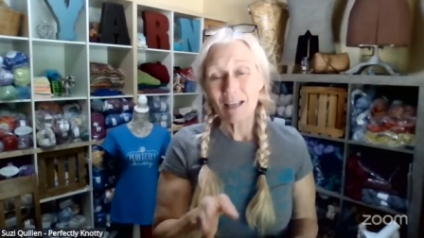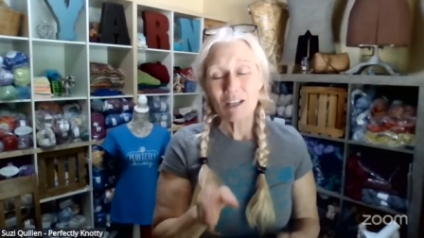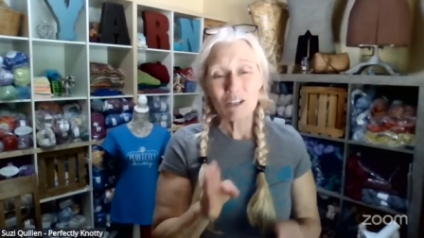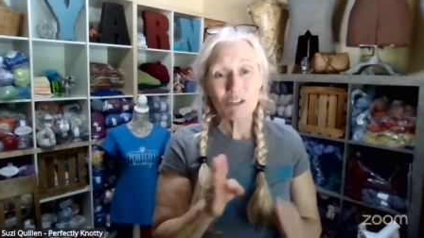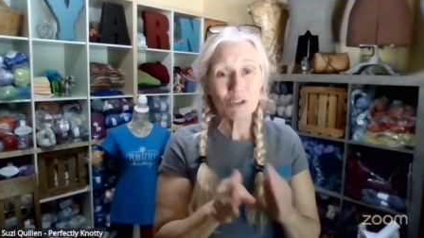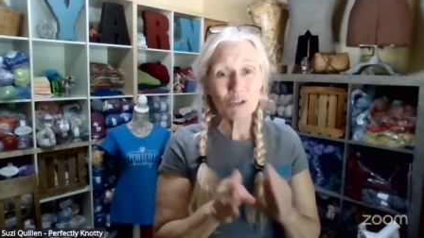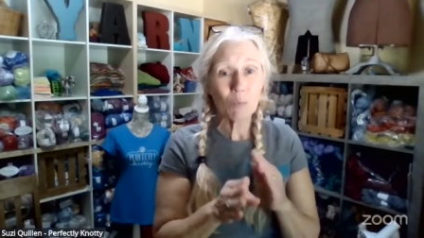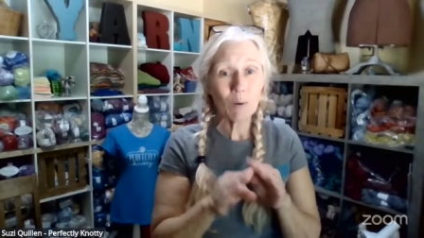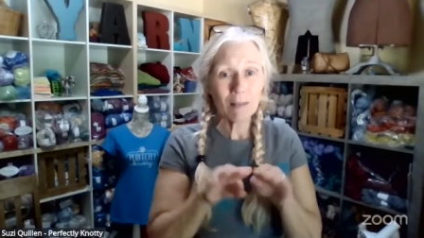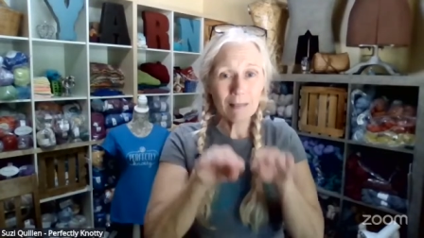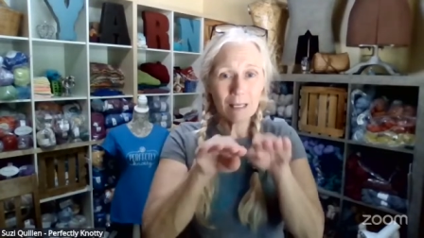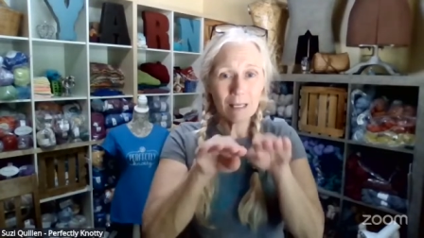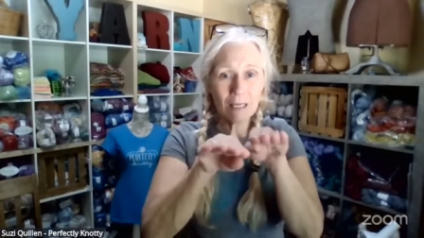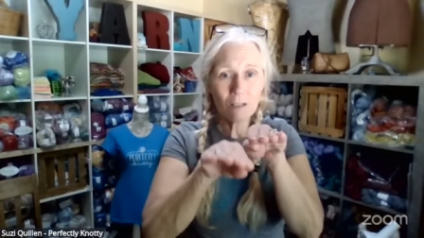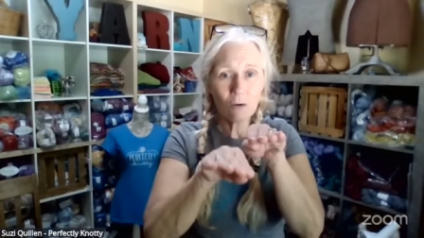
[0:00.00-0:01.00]
So when
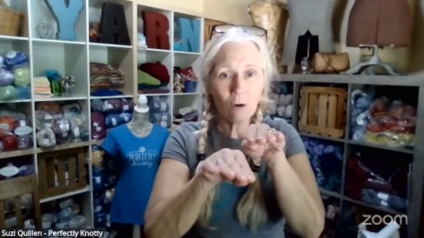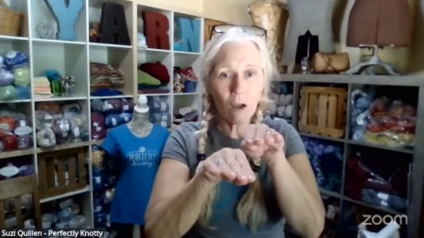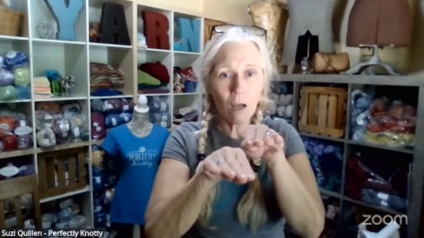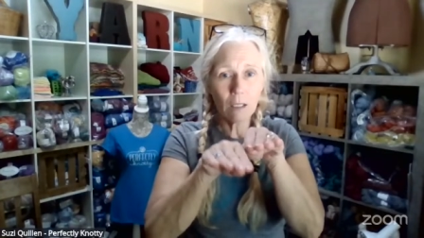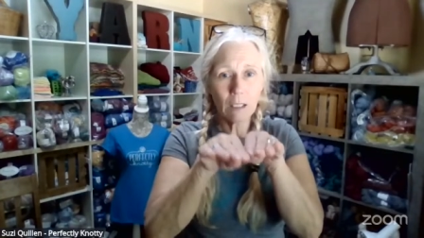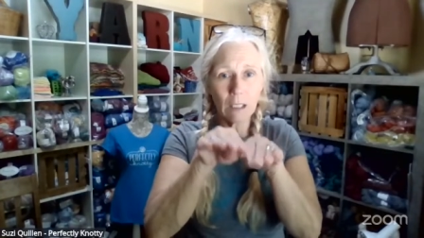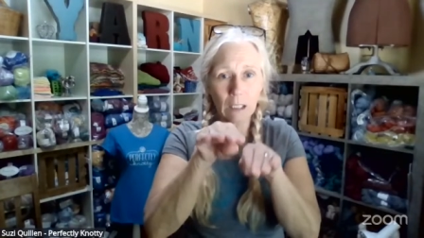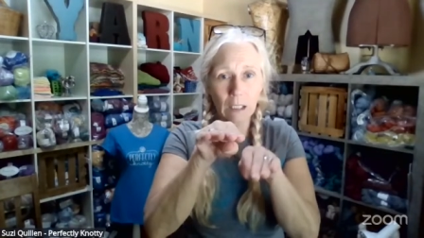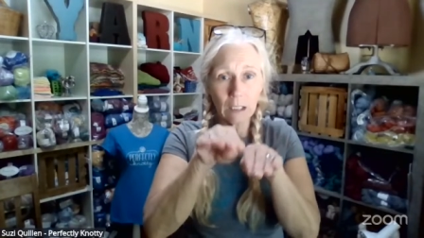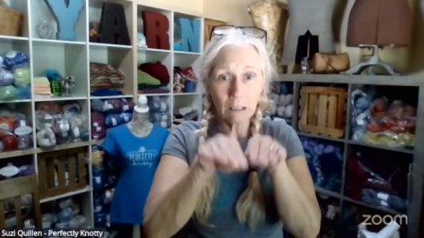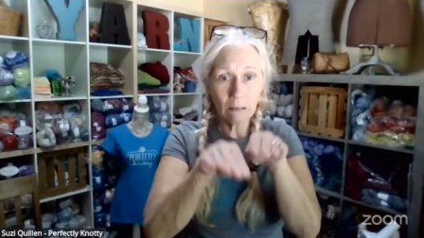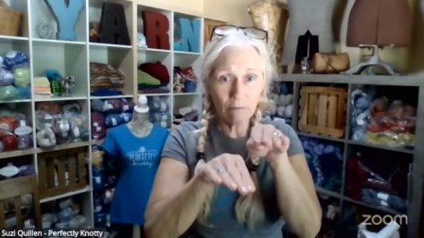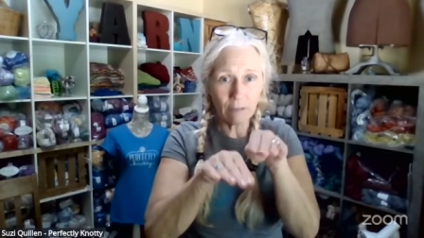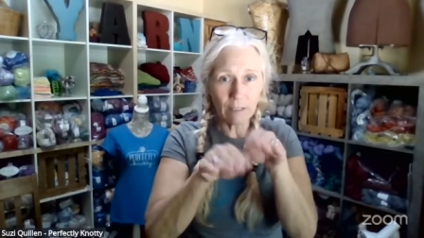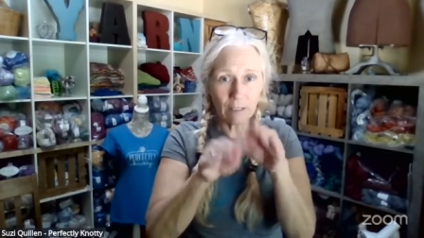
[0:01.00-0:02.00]
things are
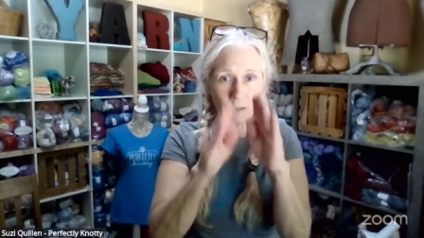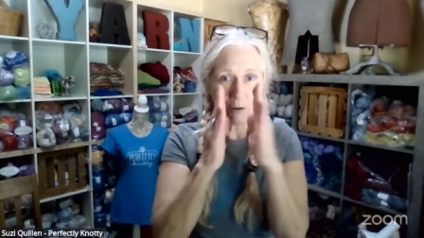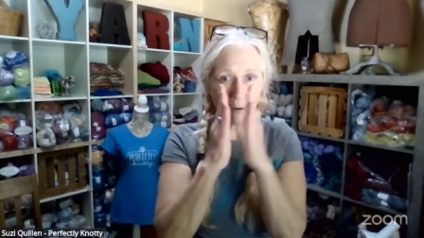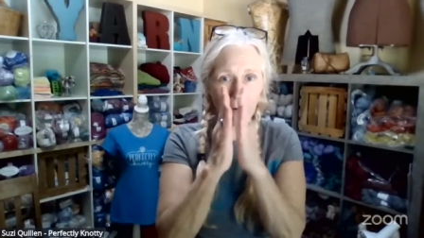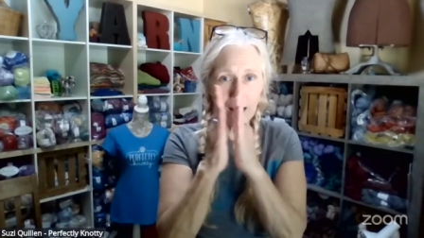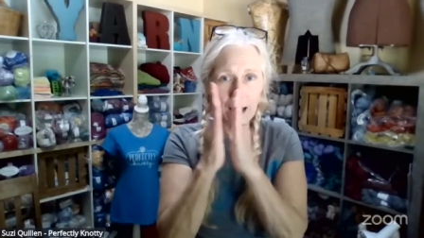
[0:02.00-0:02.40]
uneven or